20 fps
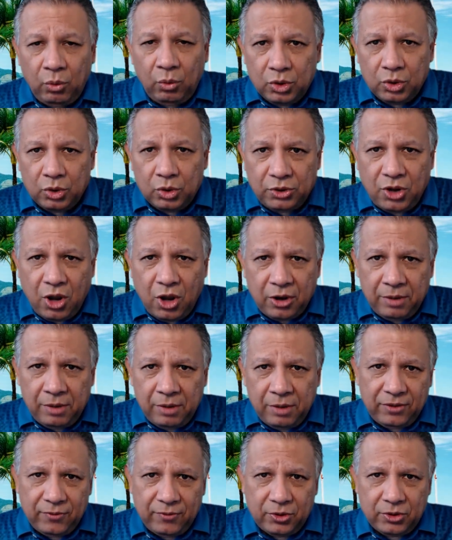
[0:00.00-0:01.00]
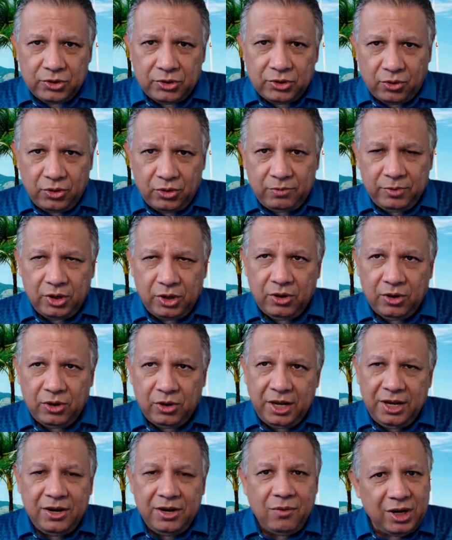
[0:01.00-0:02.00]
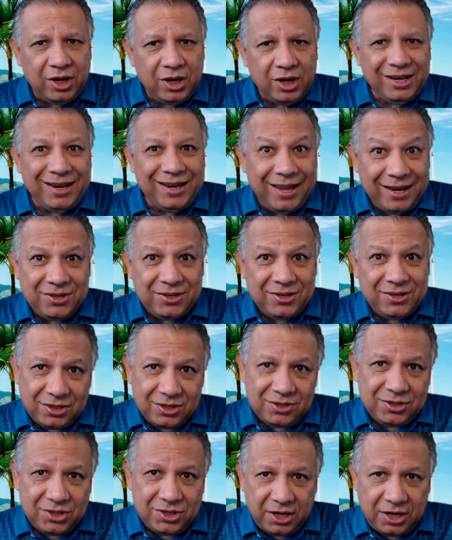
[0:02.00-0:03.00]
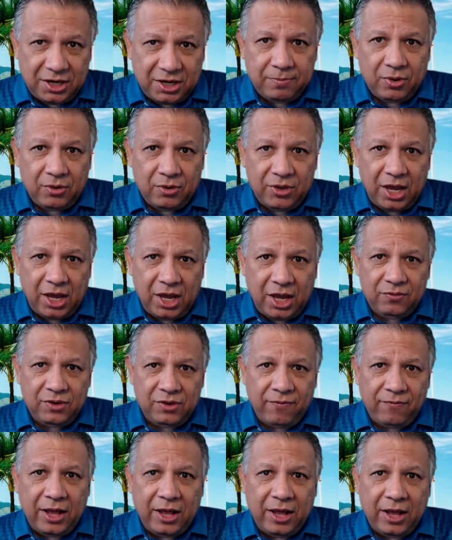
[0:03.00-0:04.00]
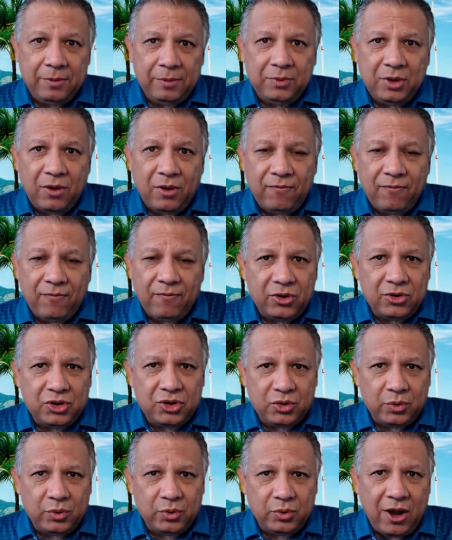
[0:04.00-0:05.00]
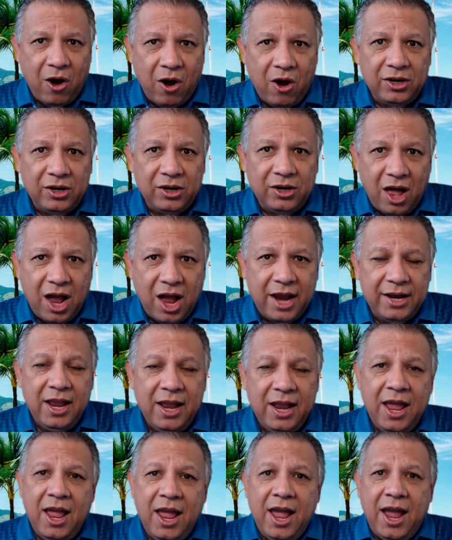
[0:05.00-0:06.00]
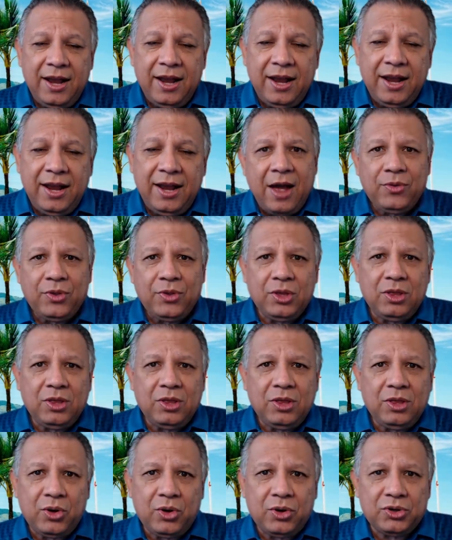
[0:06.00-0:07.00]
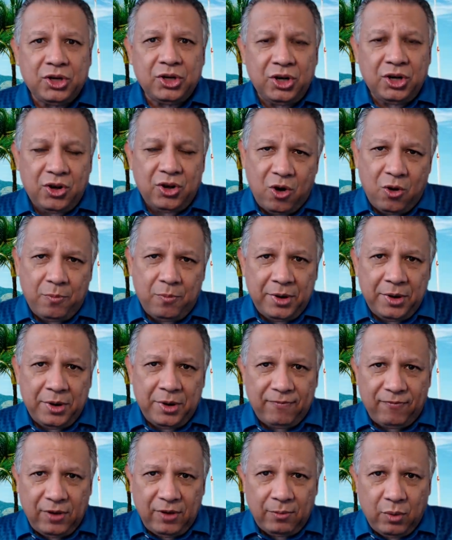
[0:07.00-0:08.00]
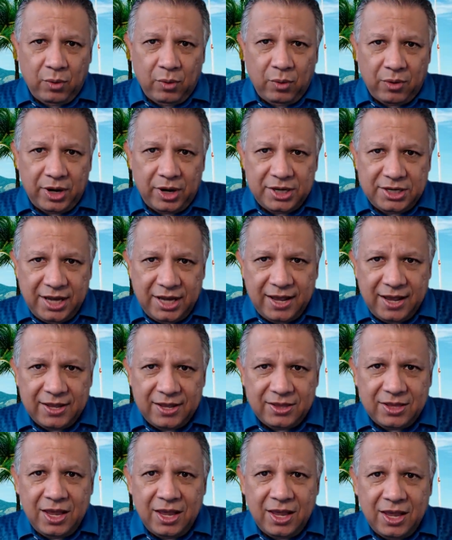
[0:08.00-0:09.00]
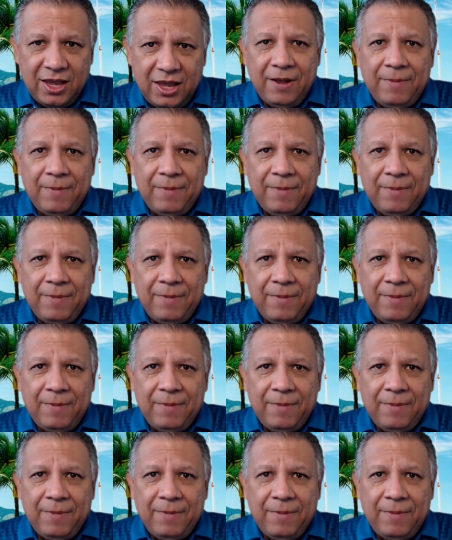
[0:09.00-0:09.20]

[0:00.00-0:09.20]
we're still talking about the first group, you're in a relationship that you've developed virtually online. And now that the borders are going to open up February tenth,